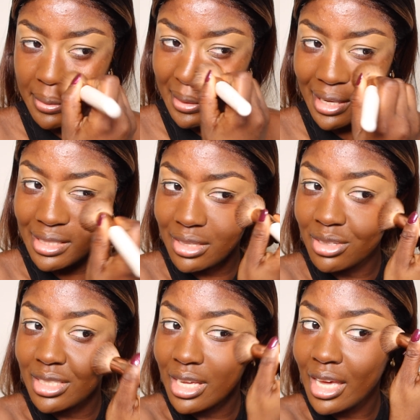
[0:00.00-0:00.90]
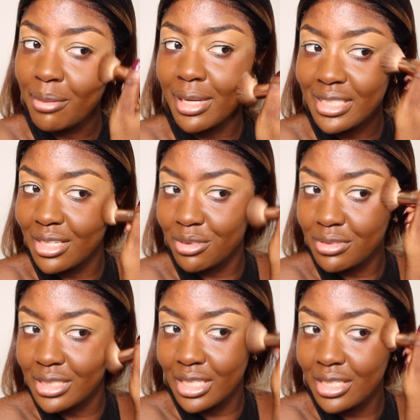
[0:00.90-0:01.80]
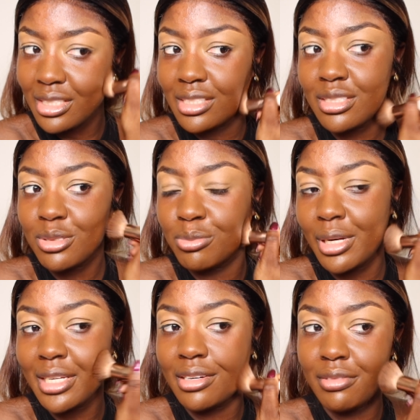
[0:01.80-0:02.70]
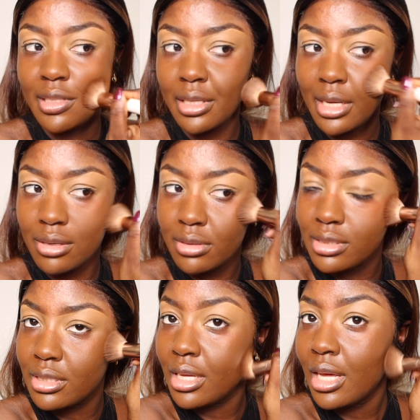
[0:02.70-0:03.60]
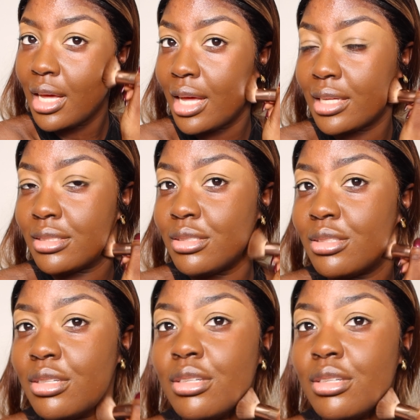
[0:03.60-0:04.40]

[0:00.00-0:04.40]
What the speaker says: Like the aim at the end of the day is to blend everything out and